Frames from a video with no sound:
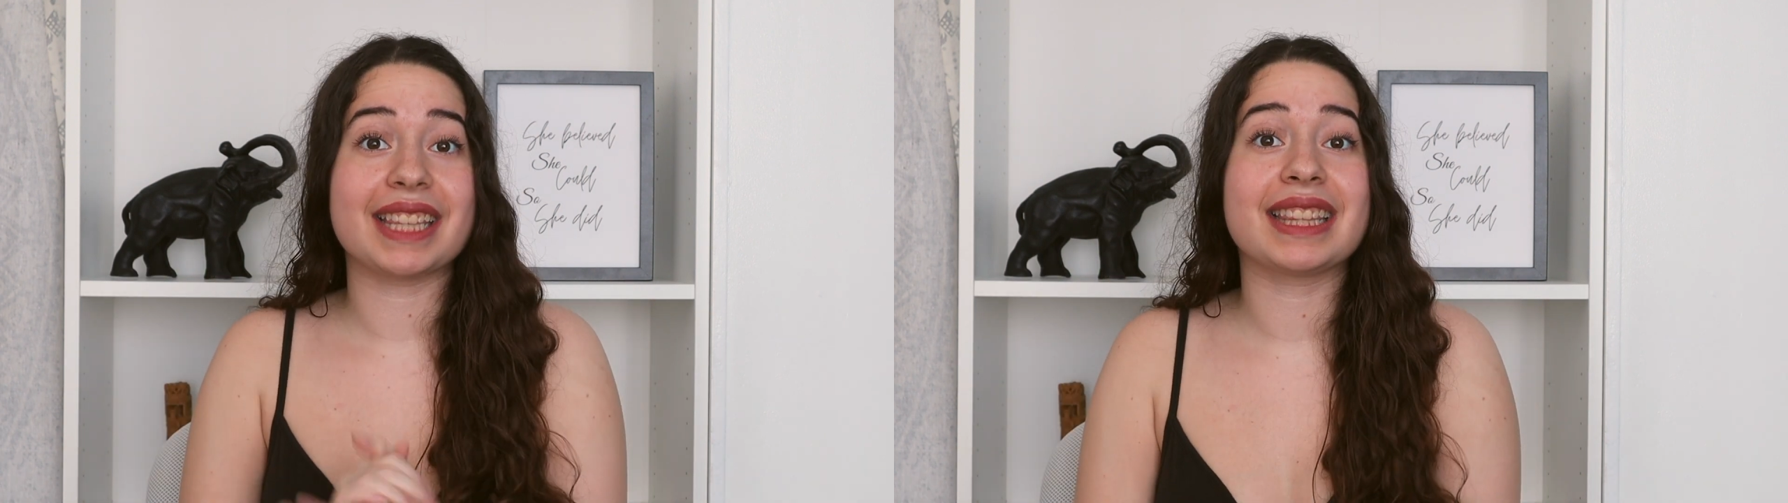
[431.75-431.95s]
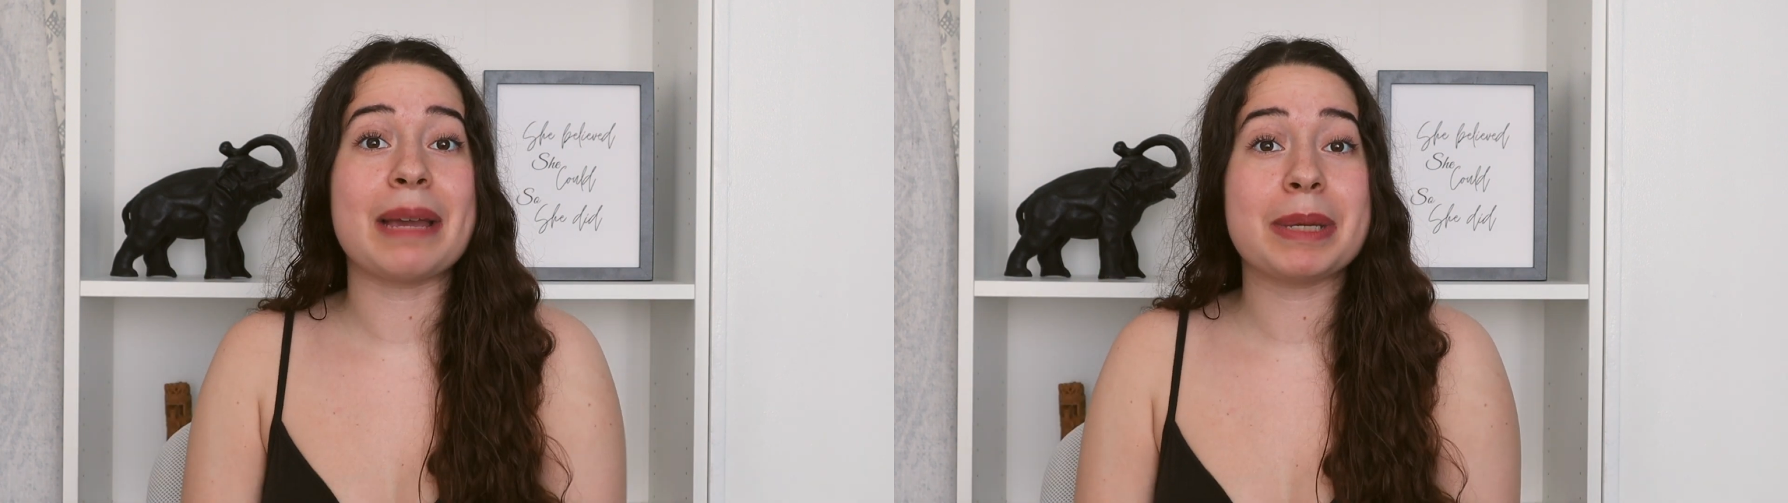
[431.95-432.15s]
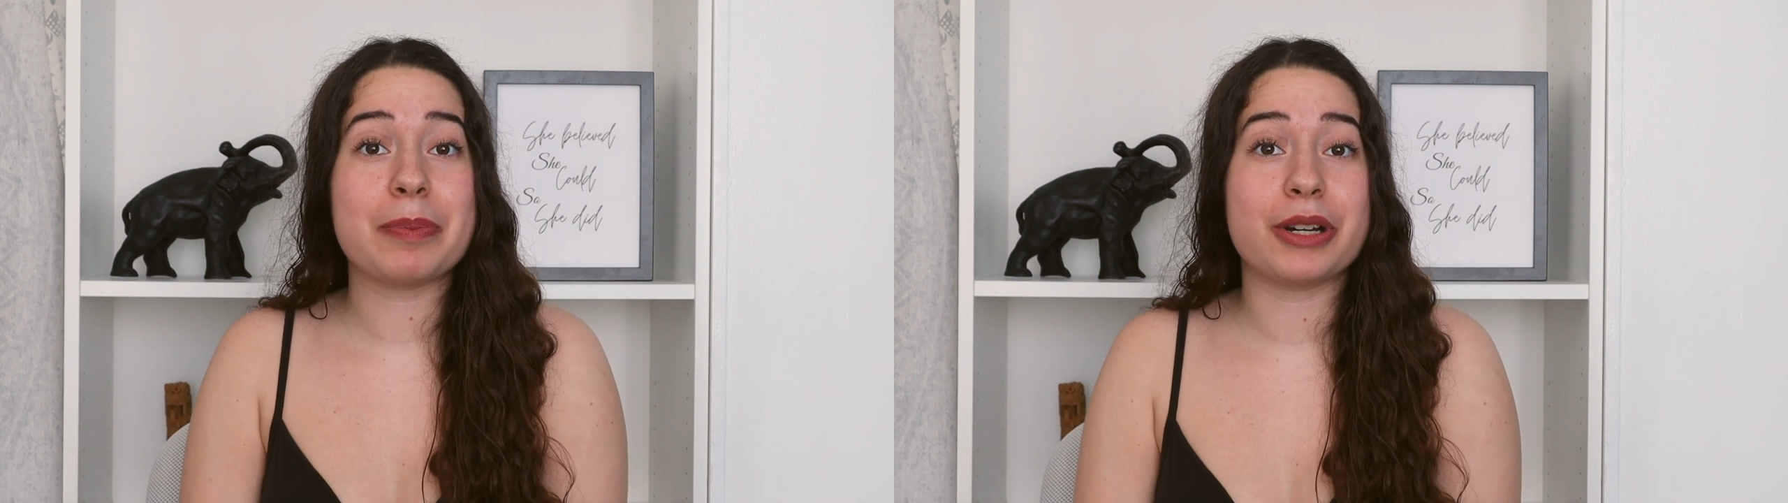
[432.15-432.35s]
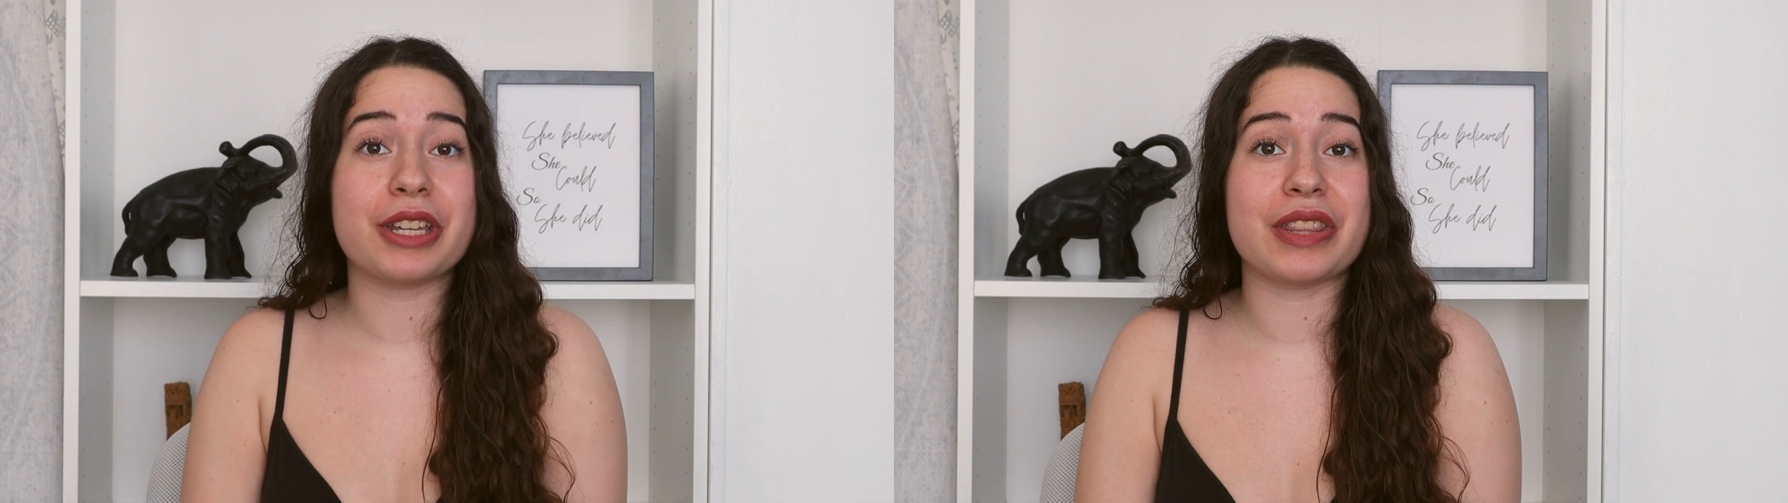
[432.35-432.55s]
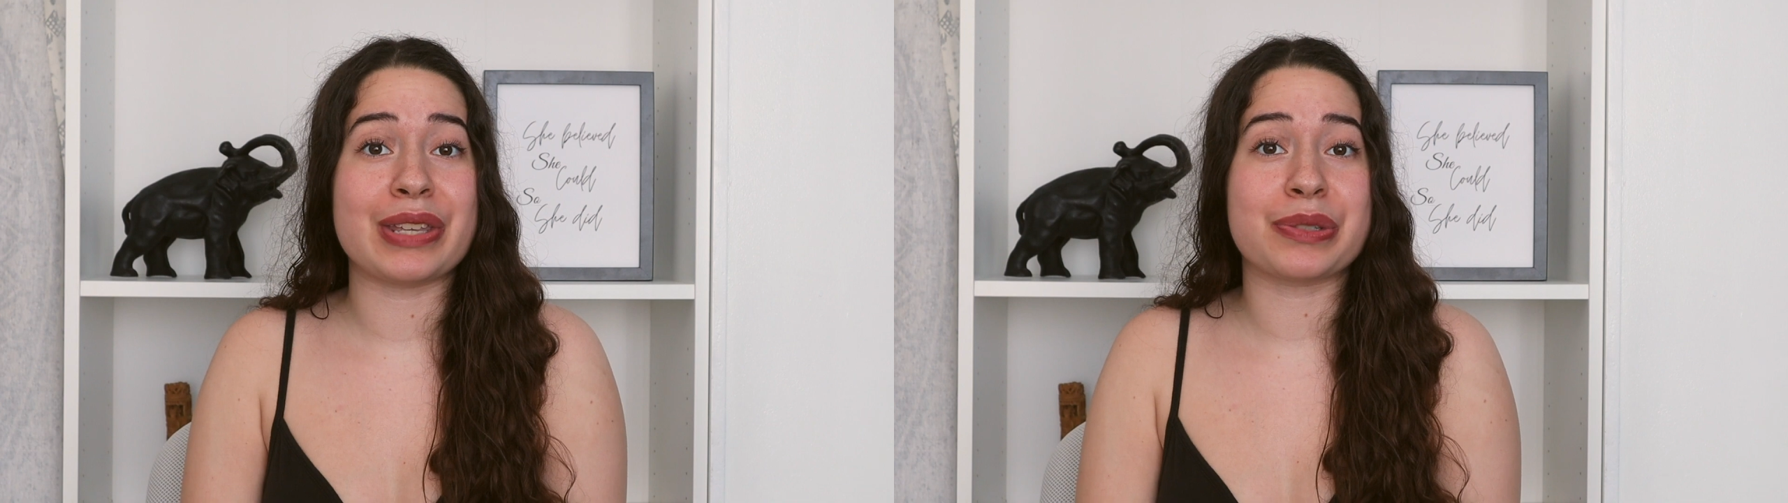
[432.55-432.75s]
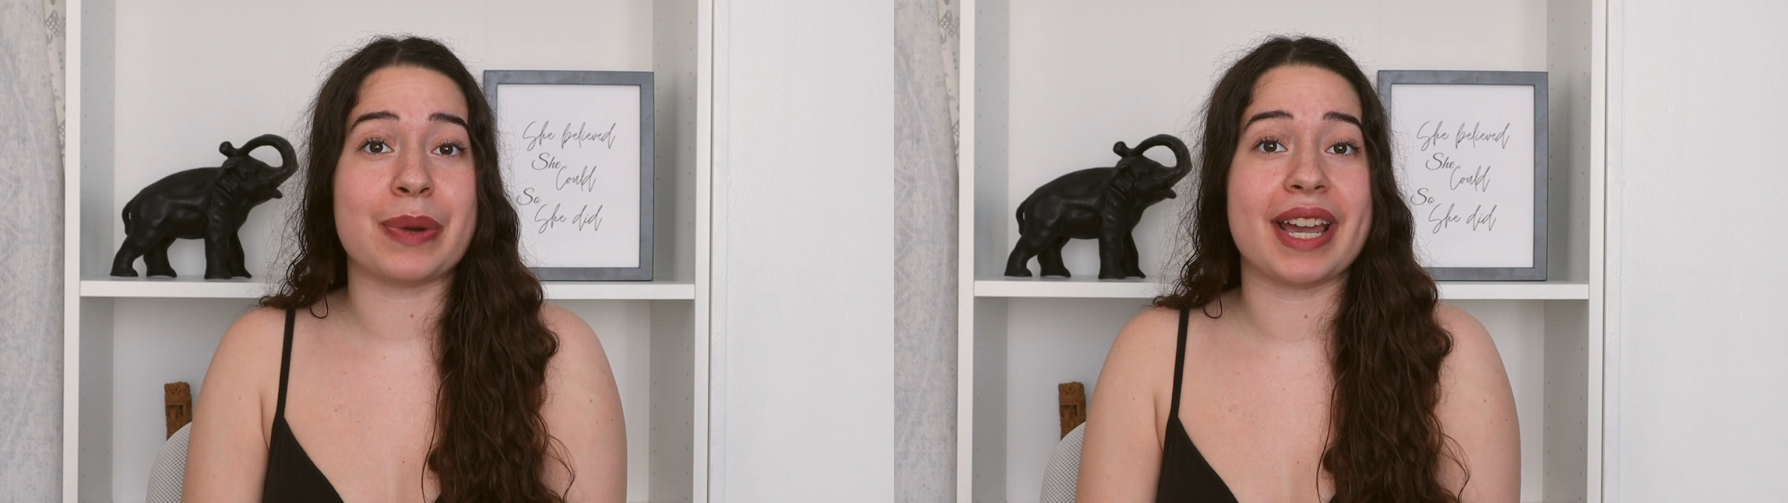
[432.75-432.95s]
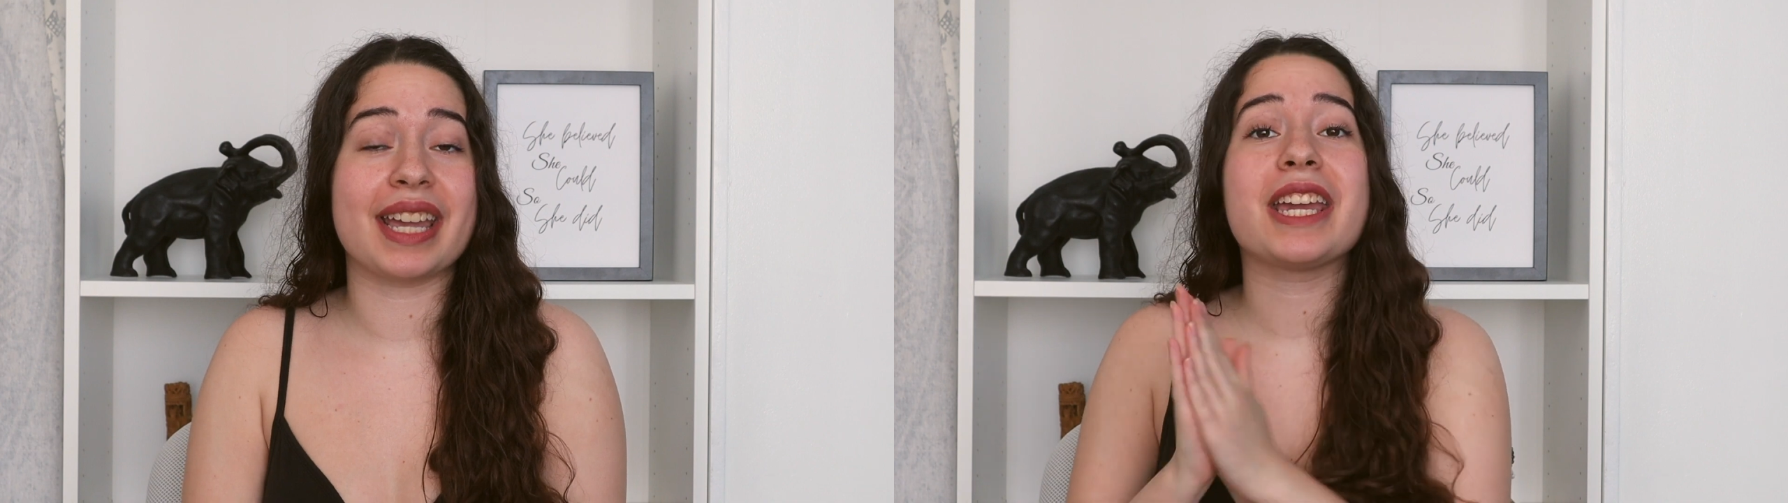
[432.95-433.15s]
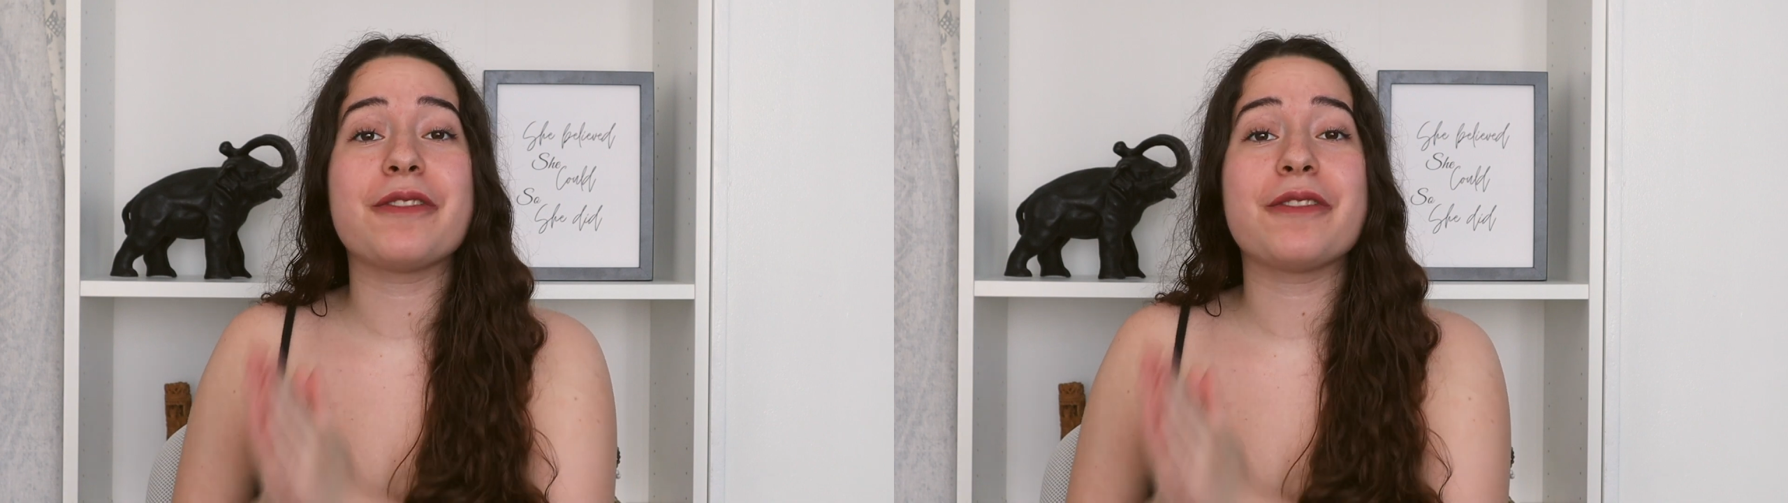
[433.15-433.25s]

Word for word: Let me put it this way.